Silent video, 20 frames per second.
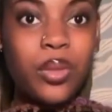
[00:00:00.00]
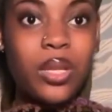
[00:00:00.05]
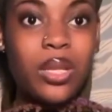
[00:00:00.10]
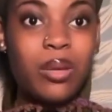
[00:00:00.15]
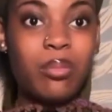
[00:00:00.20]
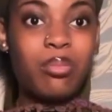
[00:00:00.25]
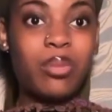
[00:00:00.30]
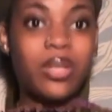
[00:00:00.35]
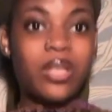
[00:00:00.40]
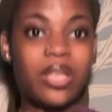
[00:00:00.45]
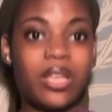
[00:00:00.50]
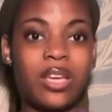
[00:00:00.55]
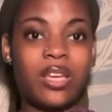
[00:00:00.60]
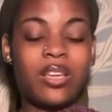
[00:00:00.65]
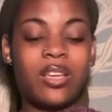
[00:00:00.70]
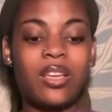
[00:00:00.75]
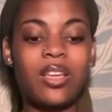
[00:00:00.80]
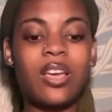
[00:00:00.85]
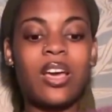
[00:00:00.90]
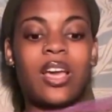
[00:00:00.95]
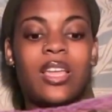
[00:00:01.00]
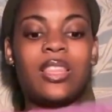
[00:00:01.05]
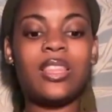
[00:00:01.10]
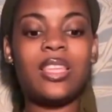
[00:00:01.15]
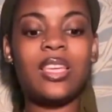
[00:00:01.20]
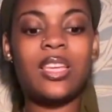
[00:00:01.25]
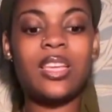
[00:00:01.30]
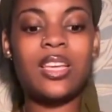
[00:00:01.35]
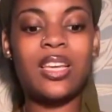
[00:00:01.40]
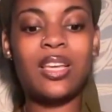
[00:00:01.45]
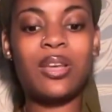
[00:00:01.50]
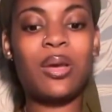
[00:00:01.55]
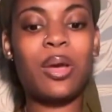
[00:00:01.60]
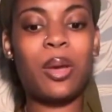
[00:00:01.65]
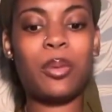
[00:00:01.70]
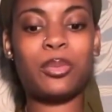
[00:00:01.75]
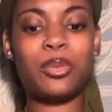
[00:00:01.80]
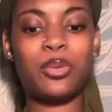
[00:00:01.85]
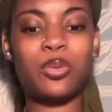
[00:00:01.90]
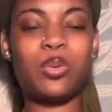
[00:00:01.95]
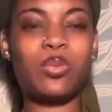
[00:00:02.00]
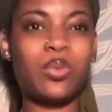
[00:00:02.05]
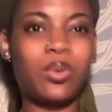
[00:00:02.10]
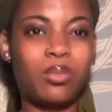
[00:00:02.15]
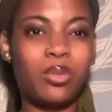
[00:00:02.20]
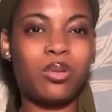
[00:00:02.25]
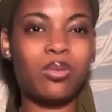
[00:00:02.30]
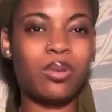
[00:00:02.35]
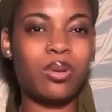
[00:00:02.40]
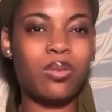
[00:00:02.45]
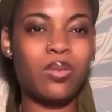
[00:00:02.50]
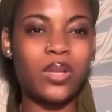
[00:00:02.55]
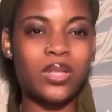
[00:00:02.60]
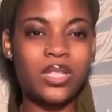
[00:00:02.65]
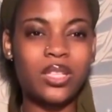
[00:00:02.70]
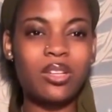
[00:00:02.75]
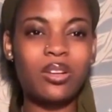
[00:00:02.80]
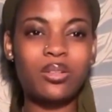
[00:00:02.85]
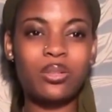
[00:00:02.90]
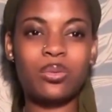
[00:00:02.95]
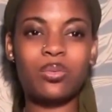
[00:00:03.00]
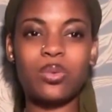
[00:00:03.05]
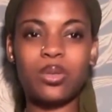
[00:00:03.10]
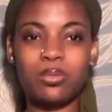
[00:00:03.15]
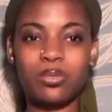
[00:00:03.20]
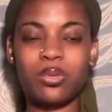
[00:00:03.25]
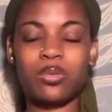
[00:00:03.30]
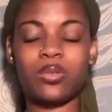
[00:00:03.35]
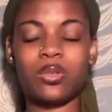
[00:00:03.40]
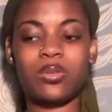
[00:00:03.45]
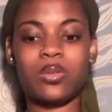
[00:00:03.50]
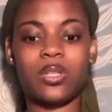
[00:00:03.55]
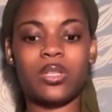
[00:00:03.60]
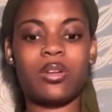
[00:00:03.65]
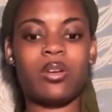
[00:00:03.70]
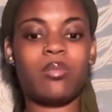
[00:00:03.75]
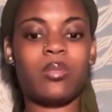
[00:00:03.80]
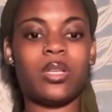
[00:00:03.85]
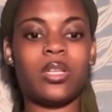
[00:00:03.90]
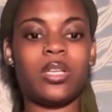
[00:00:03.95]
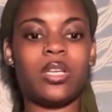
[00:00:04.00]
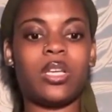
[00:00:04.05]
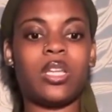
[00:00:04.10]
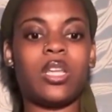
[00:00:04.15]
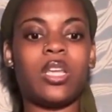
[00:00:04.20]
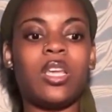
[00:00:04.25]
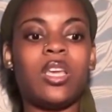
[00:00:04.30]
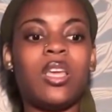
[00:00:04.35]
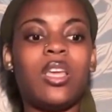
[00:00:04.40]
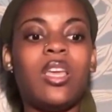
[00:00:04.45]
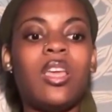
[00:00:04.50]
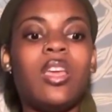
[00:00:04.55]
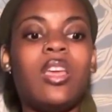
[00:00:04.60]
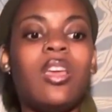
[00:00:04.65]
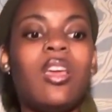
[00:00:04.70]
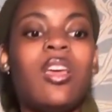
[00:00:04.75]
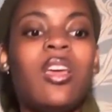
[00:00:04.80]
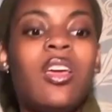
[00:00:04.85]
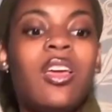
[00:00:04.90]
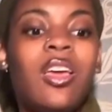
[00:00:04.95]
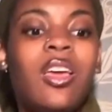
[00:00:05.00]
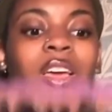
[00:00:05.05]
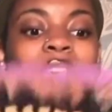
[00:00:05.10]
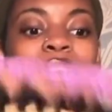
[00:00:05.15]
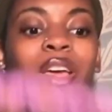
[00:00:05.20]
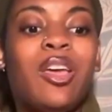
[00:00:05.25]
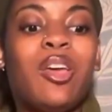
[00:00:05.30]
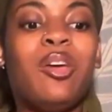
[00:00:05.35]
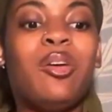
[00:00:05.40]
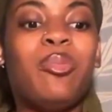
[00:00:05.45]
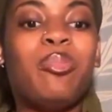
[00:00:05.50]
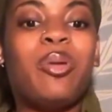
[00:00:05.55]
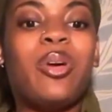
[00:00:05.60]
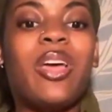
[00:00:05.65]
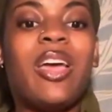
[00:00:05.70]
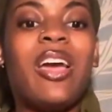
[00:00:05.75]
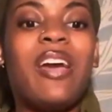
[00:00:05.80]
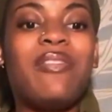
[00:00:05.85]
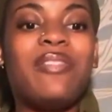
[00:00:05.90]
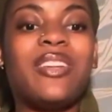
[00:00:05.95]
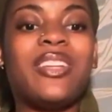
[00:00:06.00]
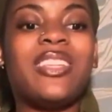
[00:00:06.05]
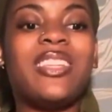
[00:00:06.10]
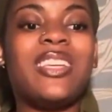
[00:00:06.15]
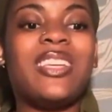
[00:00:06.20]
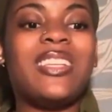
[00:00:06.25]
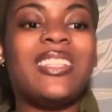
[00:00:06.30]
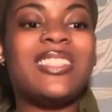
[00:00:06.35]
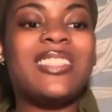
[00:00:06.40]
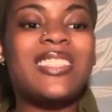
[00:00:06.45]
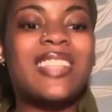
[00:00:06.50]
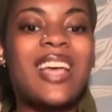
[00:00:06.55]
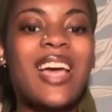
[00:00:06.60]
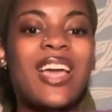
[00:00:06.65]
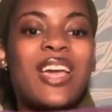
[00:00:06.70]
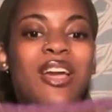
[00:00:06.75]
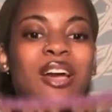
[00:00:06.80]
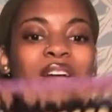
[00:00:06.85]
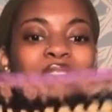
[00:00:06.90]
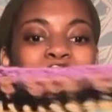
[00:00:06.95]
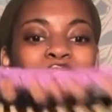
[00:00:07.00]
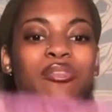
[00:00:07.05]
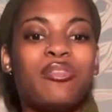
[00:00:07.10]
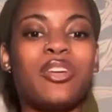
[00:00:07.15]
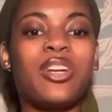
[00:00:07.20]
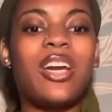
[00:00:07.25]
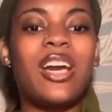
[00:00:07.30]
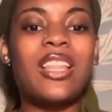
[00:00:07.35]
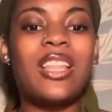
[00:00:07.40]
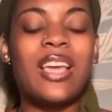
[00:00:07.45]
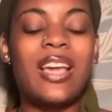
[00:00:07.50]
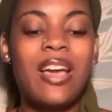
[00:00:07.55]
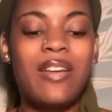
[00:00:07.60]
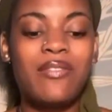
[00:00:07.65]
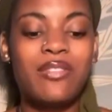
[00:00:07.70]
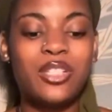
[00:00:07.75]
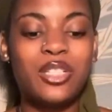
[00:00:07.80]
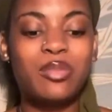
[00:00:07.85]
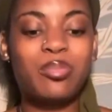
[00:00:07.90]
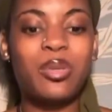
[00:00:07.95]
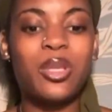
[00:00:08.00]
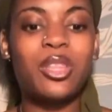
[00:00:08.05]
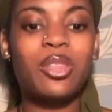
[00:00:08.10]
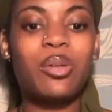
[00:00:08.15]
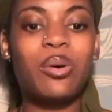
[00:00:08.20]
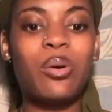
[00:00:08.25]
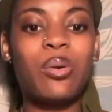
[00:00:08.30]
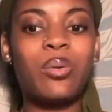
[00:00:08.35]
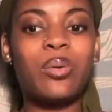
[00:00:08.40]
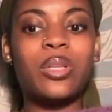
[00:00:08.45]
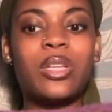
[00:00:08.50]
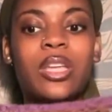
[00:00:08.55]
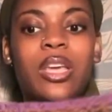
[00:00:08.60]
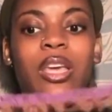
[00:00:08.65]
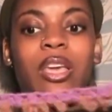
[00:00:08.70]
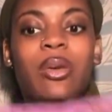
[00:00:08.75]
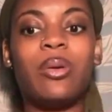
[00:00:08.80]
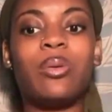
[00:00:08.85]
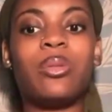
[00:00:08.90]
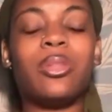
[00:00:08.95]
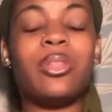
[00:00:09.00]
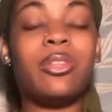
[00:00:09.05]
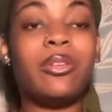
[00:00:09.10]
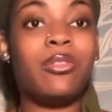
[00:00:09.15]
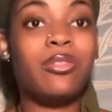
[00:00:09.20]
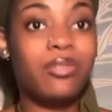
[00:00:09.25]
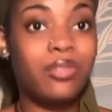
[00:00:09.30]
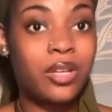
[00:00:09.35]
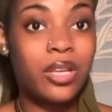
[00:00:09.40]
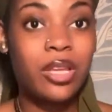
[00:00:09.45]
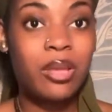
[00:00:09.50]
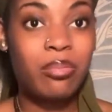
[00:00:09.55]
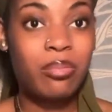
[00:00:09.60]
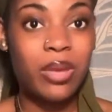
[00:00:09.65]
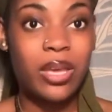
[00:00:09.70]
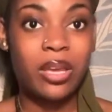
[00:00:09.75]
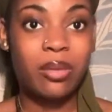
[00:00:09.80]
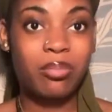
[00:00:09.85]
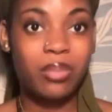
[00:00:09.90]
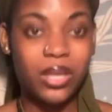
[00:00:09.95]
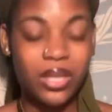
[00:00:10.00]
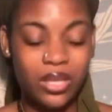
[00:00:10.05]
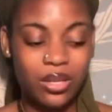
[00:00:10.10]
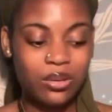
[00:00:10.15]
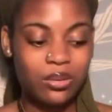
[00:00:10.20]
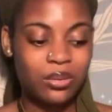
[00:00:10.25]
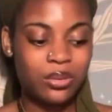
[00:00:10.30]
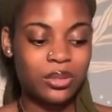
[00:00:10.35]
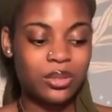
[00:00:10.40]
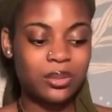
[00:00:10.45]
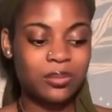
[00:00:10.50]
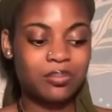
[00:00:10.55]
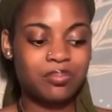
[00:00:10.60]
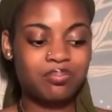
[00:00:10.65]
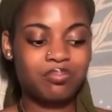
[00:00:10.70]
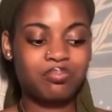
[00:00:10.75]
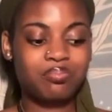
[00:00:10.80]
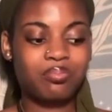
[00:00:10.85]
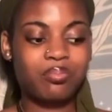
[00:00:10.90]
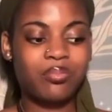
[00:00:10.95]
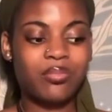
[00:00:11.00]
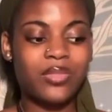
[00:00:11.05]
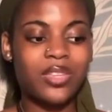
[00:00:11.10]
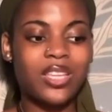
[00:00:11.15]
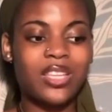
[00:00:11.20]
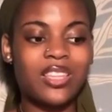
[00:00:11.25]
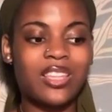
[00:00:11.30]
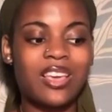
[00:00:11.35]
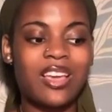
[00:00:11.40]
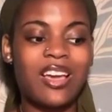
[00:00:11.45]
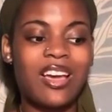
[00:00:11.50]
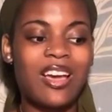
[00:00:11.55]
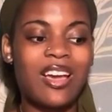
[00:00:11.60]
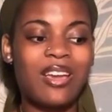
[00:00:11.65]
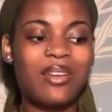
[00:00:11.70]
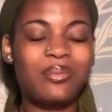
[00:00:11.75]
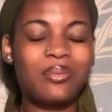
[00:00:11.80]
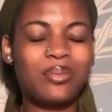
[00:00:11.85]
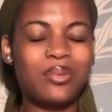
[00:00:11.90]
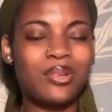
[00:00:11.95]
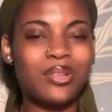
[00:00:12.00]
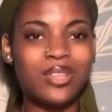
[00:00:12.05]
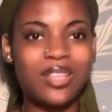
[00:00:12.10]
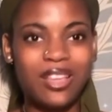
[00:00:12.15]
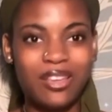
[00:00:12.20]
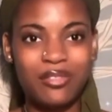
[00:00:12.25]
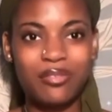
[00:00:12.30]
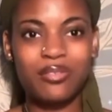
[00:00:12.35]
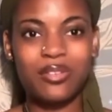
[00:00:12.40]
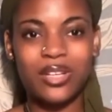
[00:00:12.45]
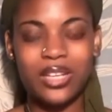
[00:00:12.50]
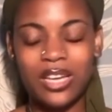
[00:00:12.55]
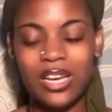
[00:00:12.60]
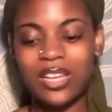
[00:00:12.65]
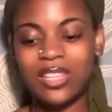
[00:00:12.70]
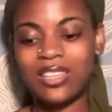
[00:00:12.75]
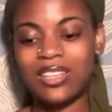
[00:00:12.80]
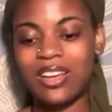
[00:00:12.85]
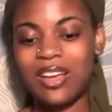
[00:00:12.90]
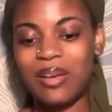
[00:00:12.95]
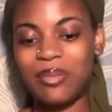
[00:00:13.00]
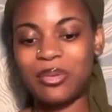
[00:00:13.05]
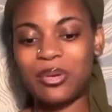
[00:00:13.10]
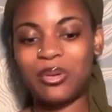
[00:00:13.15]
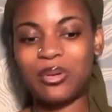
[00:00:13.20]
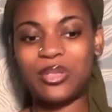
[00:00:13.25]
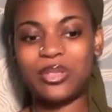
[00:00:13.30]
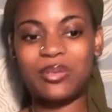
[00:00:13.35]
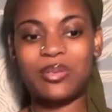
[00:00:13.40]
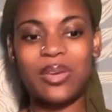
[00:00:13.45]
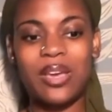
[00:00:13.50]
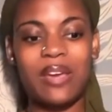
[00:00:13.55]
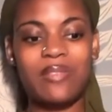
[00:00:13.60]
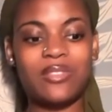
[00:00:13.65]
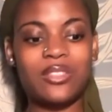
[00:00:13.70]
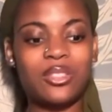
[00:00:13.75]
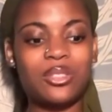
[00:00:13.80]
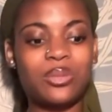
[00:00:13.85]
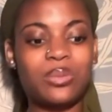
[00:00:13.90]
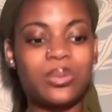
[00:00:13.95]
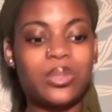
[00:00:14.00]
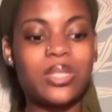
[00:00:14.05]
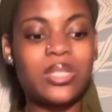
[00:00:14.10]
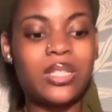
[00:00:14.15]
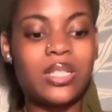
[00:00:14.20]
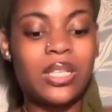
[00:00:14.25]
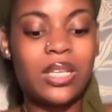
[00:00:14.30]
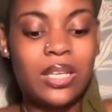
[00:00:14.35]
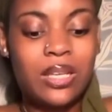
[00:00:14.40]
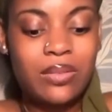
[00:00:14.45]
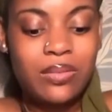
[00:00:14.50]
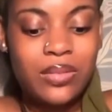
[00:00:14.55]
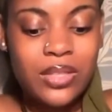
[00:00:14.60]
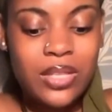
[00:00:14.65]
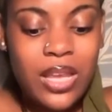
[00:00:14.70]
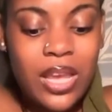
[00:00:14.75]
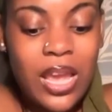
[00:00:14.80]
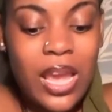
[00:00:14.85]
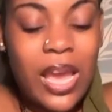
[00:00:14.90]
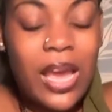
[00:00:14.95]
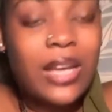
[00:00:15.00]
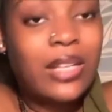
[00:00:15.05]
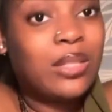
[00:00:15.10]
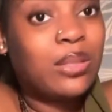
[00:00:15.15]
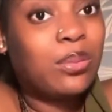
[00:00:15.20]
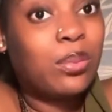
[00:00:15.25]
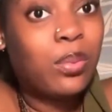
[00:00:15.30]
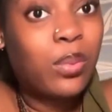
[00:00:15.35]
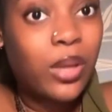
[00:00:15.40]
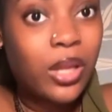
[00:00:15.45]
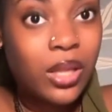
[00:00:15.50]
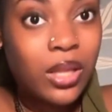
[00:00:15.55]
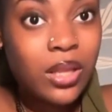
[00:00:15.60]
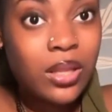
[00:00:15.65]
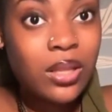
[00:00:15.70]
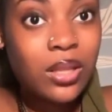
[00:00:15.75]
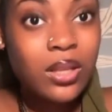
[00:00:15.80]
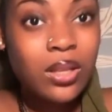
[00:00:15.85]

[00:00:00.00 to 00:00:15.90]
But yeah, I think I'm doing one more row. I think I'll do one more row and then I'll be done. But after this, I kind of forgot. Like, I've spent the whole day on the front and back panels, that I real life forgot that I'm going to have to do sleeves as well.